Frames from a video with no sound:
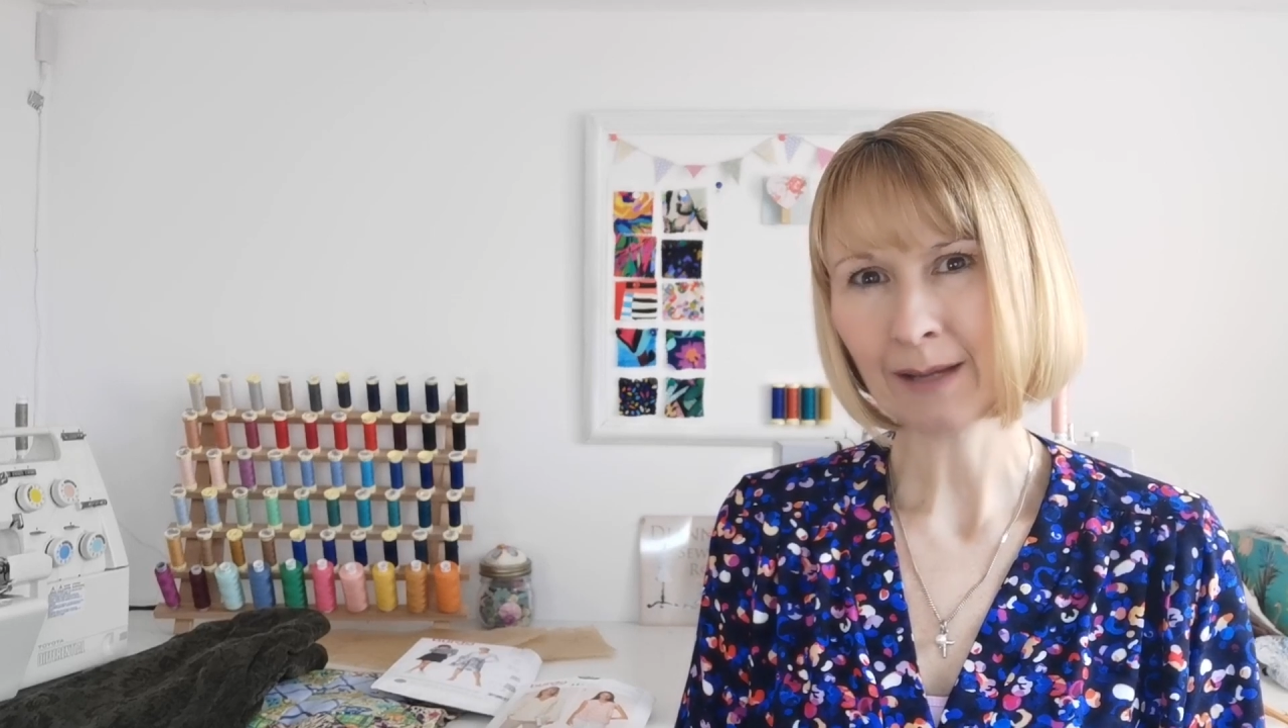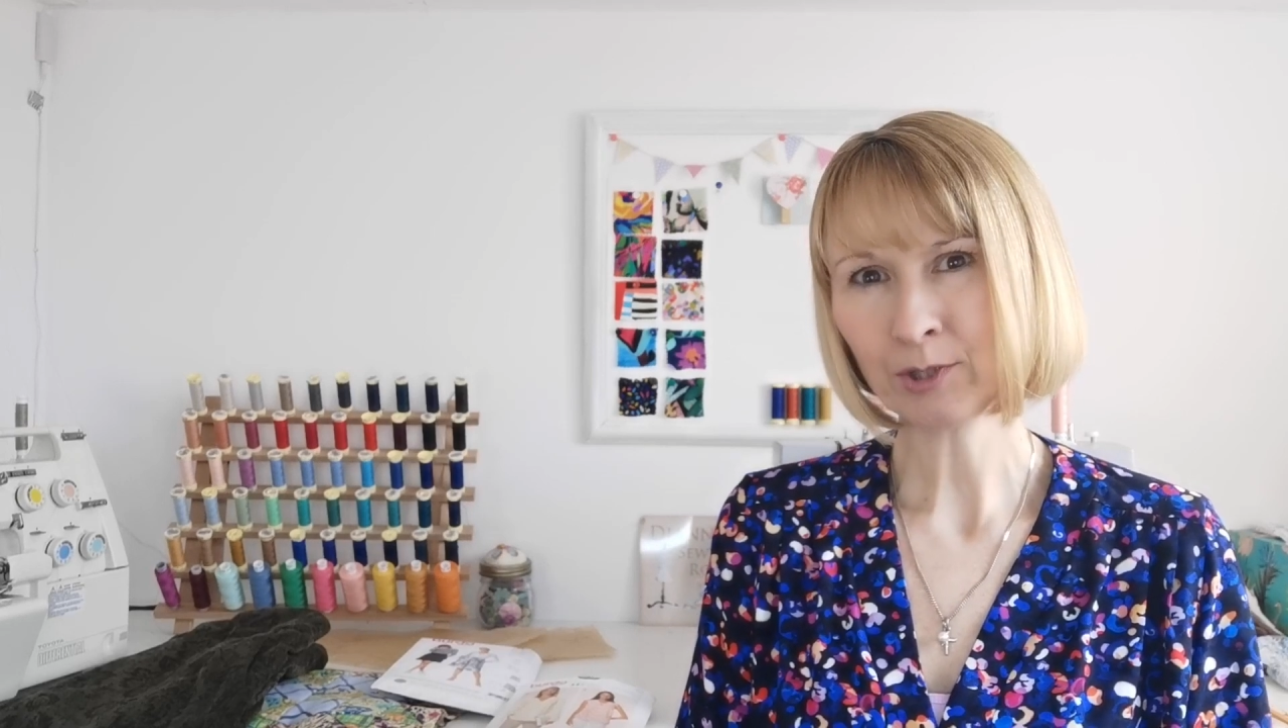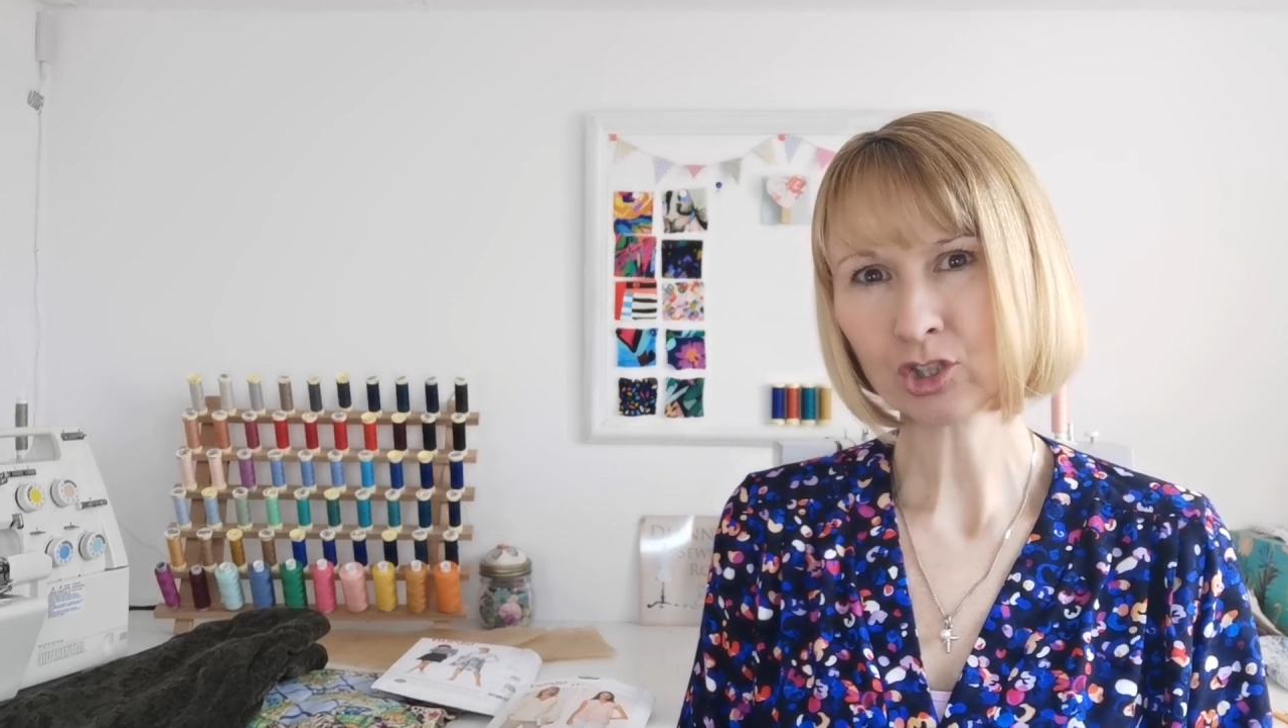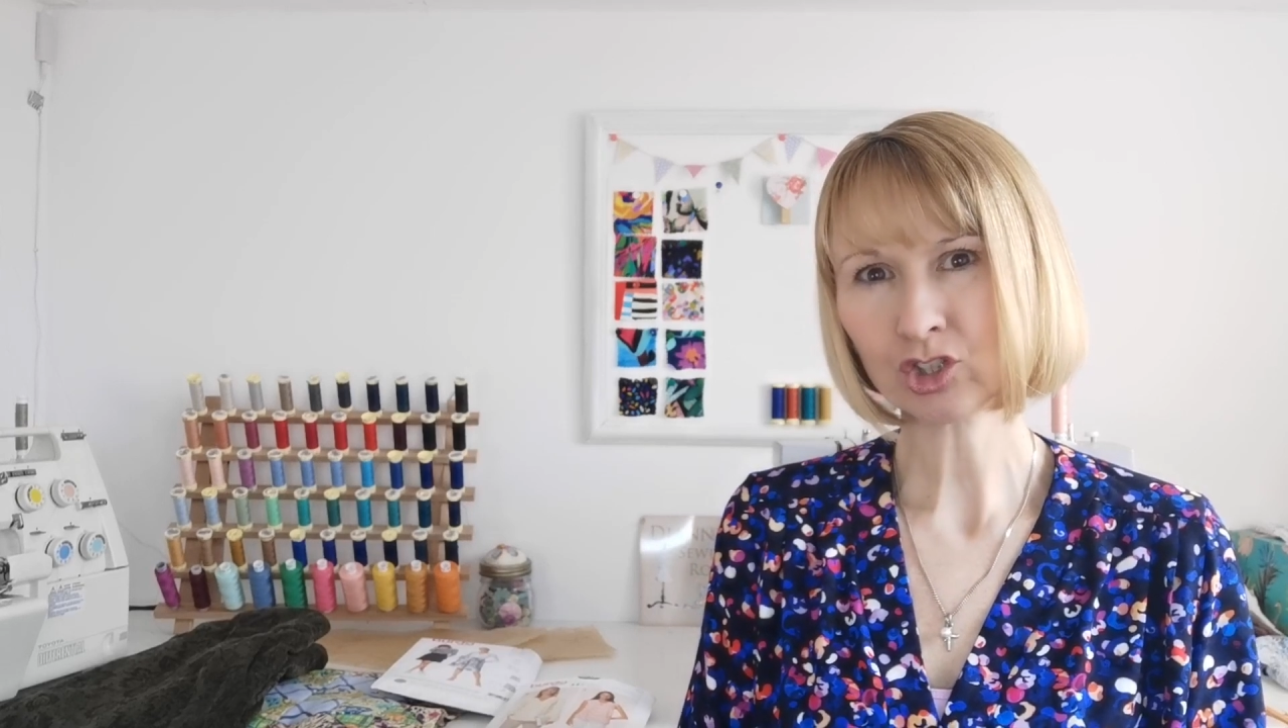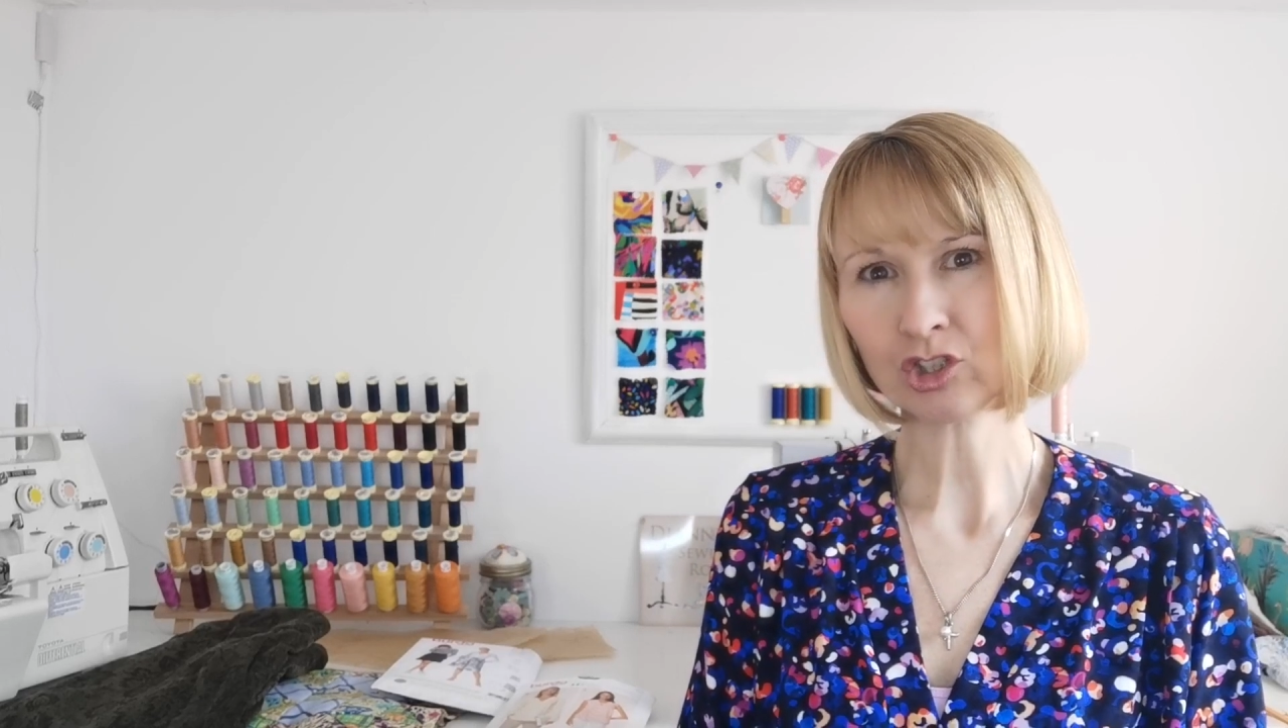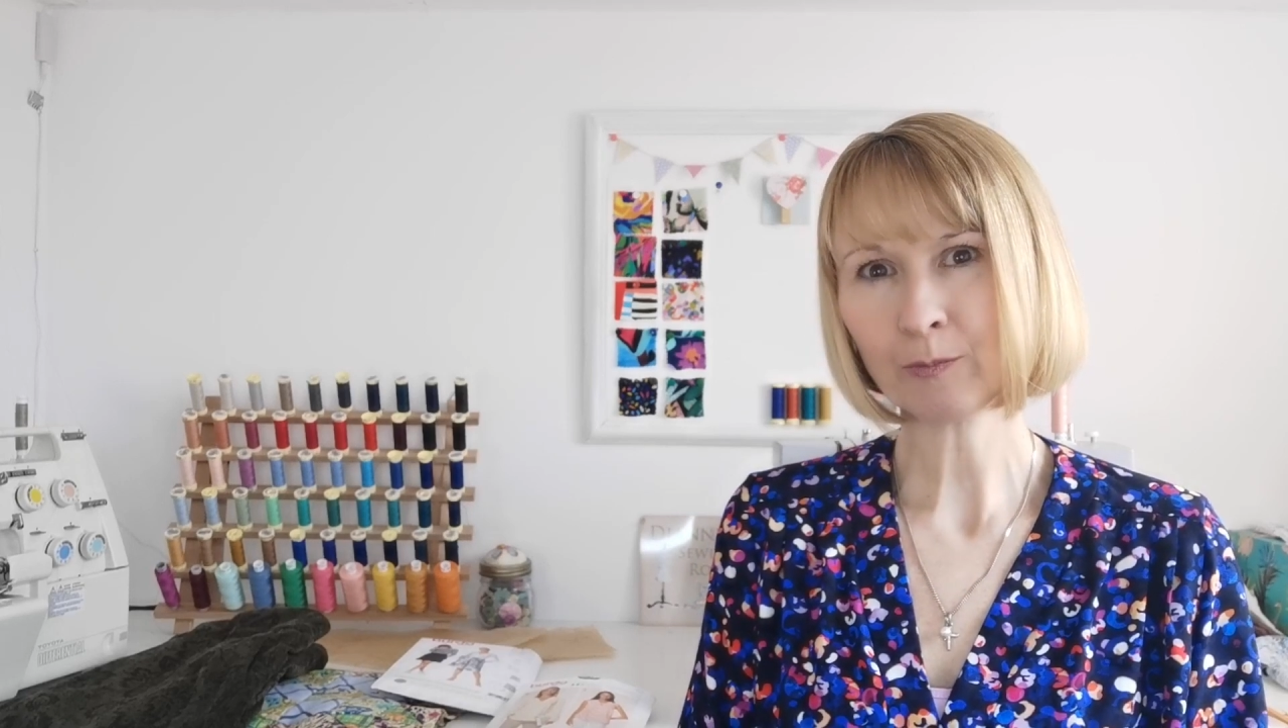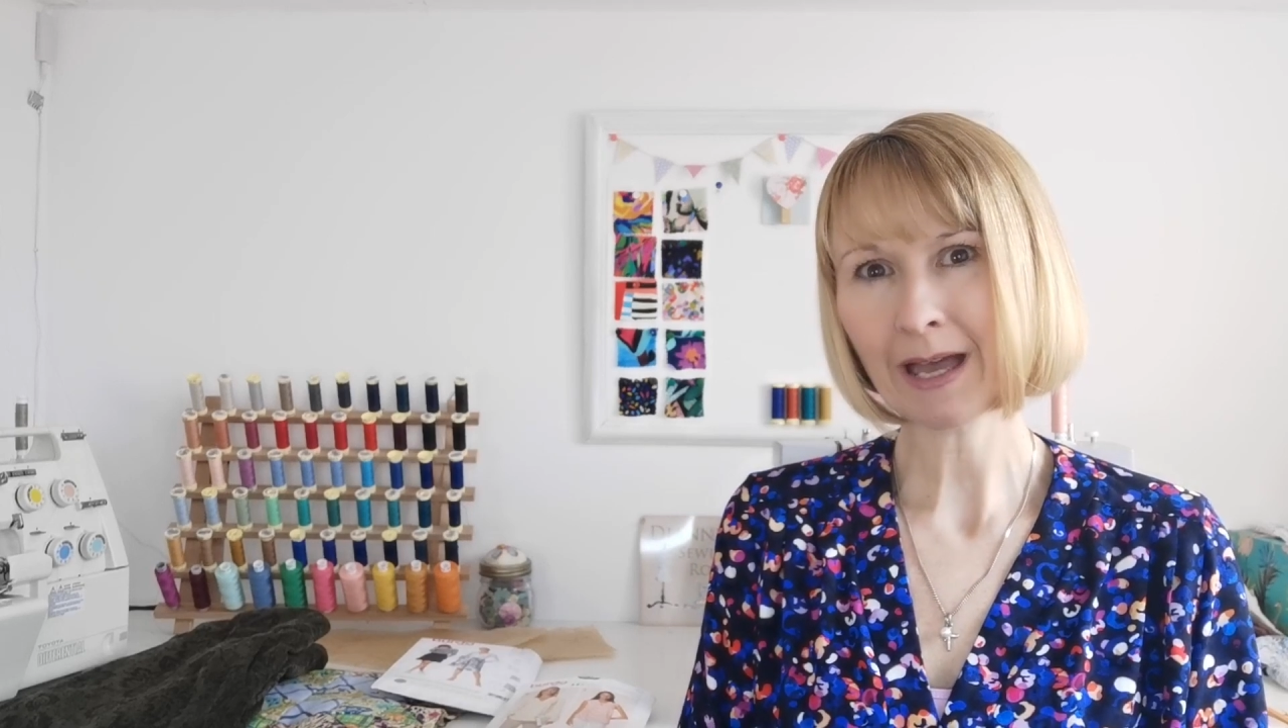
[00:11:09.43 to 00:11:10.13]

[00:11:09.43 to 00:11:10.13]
the